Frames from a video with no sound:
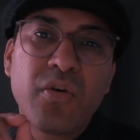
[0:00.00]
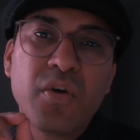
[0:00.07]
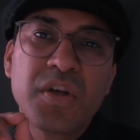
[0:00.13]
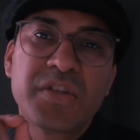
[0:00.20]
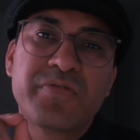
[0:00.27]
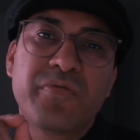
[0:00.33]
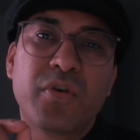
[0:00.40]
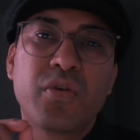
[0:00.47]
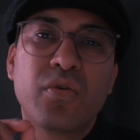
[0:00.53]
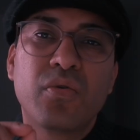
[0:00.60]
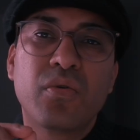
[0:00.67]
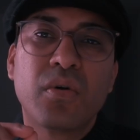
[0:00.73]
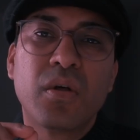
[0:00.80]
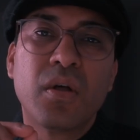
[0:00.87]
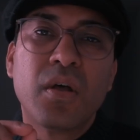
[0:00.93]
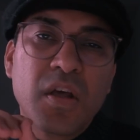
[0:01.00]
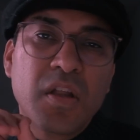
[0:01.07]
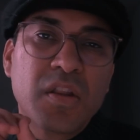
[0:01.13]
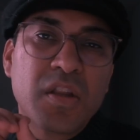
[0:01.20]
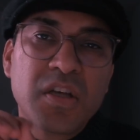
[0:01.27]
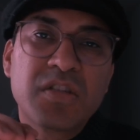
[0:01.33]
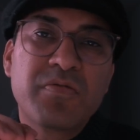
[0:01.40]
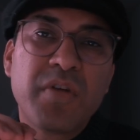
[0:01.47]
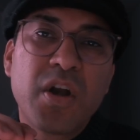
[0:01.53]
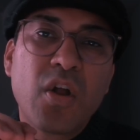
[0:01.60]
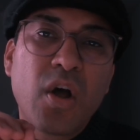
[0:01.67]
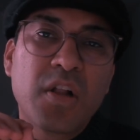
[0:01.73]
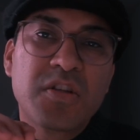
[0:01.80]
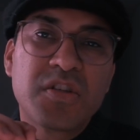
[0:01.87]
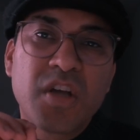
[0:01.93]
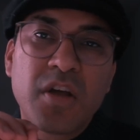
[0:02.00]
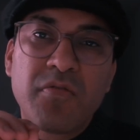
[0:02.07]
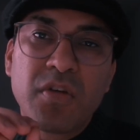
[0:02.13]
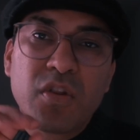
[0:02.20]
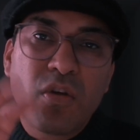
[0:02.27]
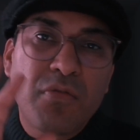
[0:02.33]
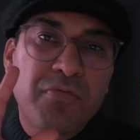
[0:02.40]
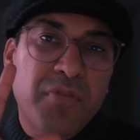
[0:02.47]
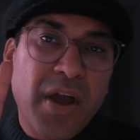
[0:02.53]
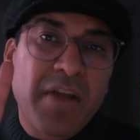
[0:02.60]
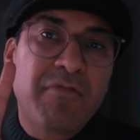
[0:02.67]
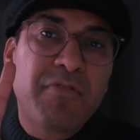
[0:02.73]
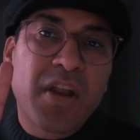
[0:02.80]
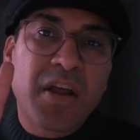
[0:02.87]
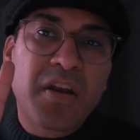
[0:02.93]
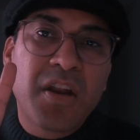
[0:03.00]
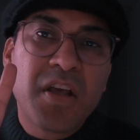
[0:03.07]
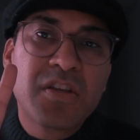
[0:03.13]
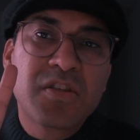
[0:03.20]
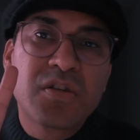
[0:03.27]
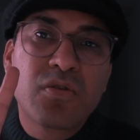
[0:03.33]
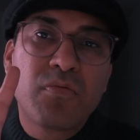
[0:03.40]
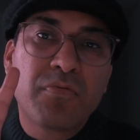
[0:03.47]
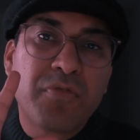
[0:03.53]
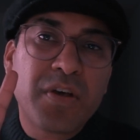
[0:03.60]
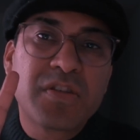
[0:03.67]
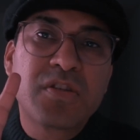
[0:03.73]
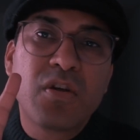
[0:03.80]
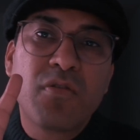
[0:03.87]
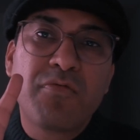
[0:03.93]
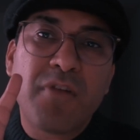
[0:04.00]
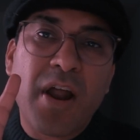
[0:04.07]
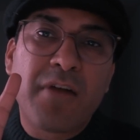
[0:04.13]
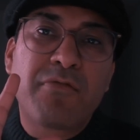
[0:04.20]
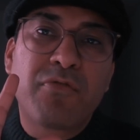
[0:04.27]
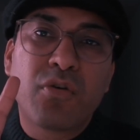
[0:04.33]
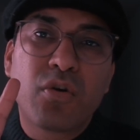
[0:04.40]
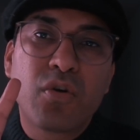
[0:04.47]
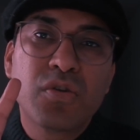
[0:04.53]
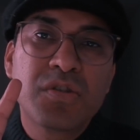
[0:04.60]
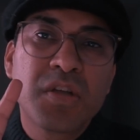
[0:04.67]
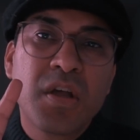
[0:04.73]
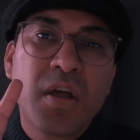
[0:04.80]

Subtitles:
is for you. In this video, I'll share with you 5 techniques to fix your flat photos